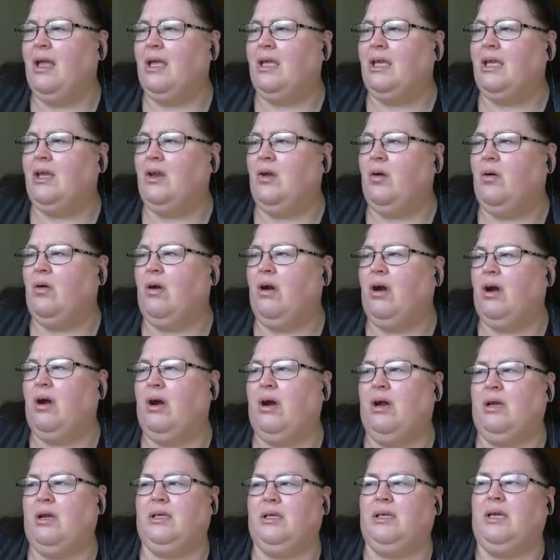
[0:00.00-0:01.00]
you know,
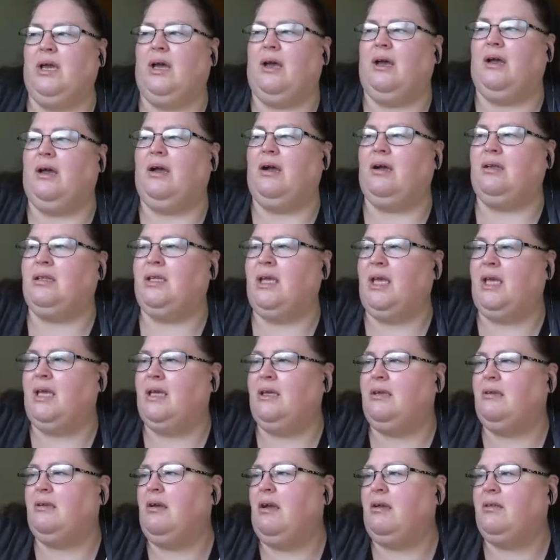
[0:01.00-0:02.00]
are yeah, are
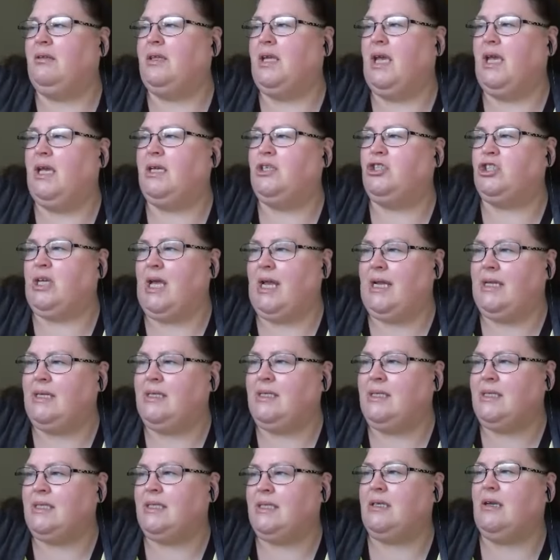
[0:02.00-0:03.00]
they are they
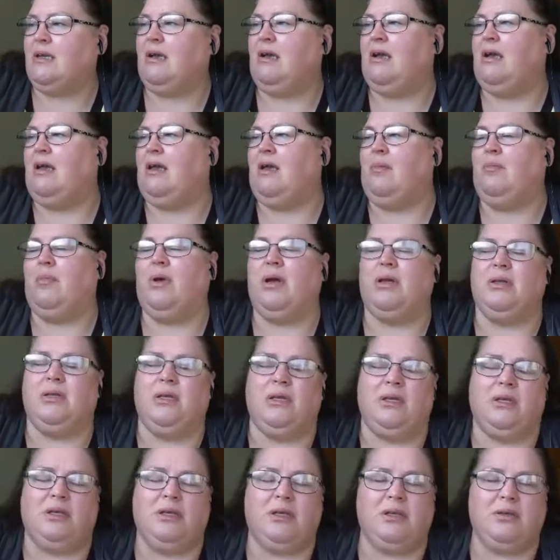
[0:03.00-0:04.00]
jealous? Um, are
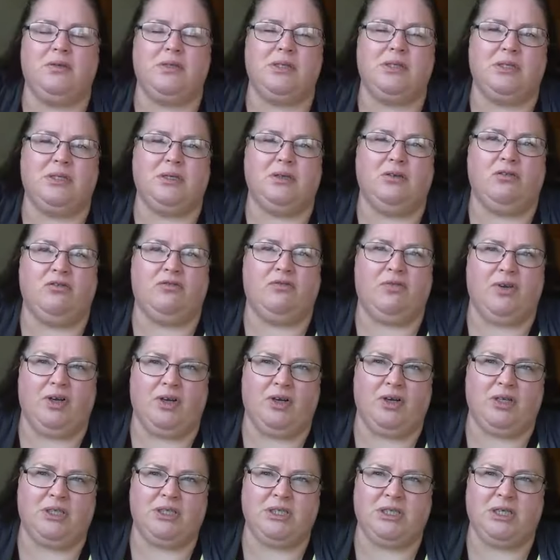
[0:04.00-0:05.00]
they accusing you of
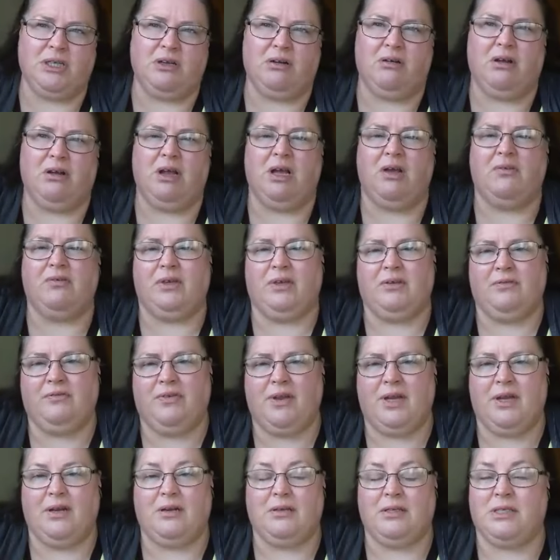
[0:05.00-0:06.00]
flirting or having
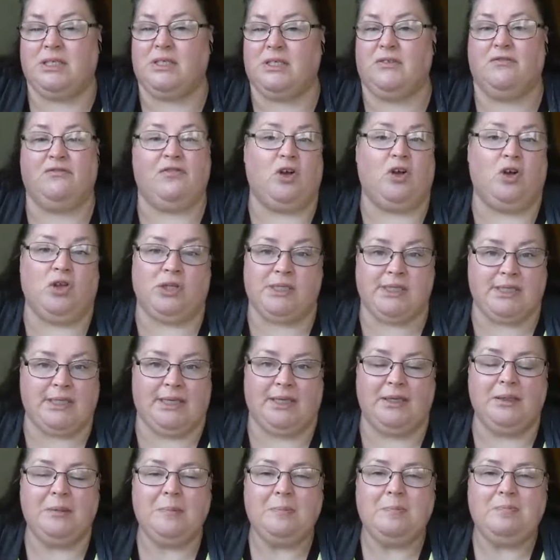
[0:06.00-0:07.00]
affairs
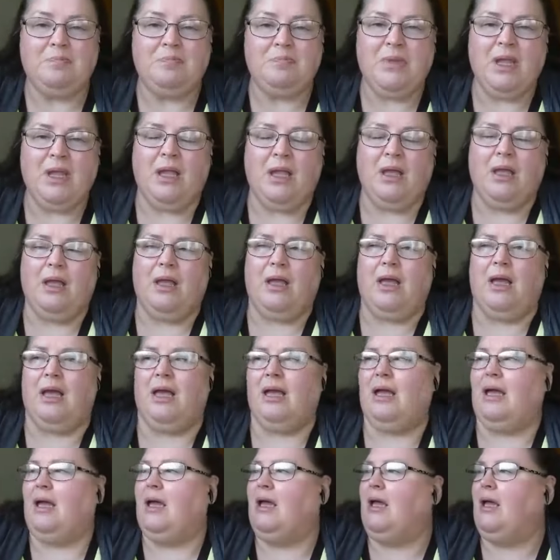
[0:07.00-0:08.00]
falsely?
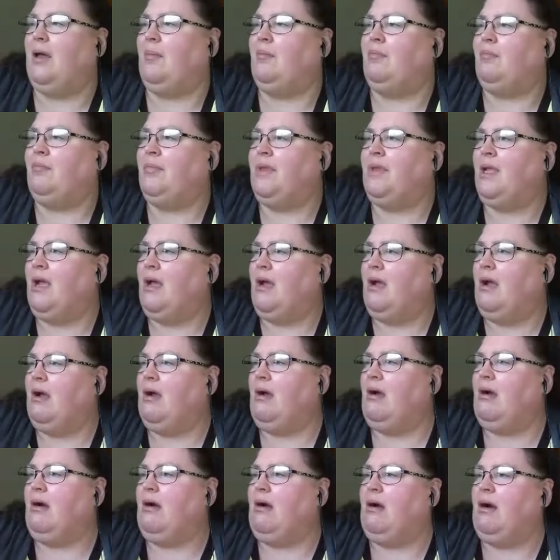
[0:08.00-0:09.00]
Um,
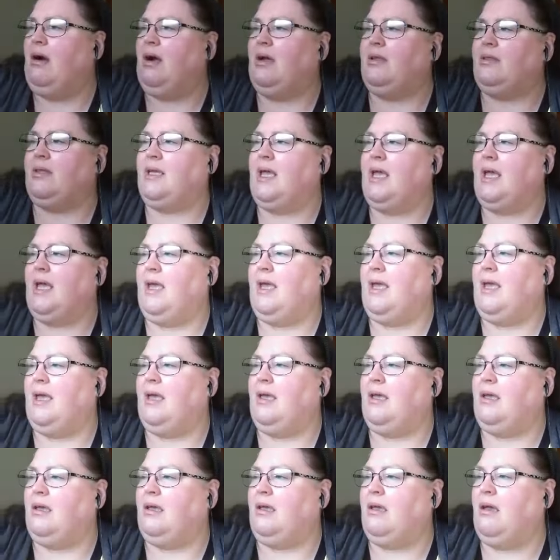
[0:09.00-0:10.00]
are
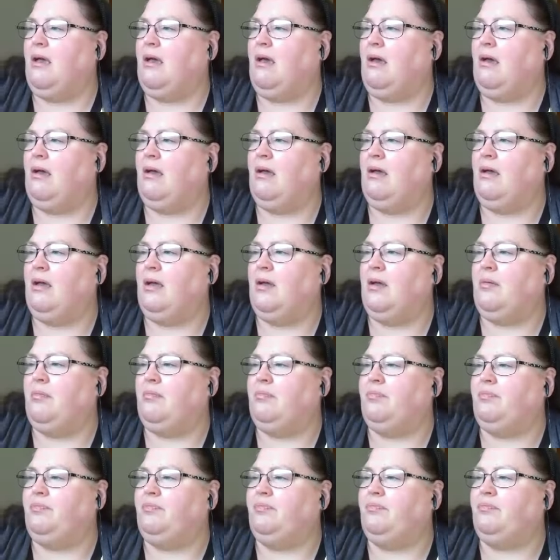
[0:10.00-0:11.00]
they
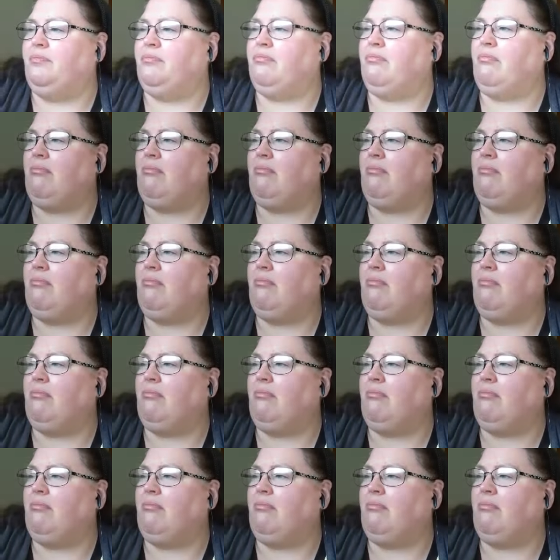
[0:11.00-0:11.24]
um,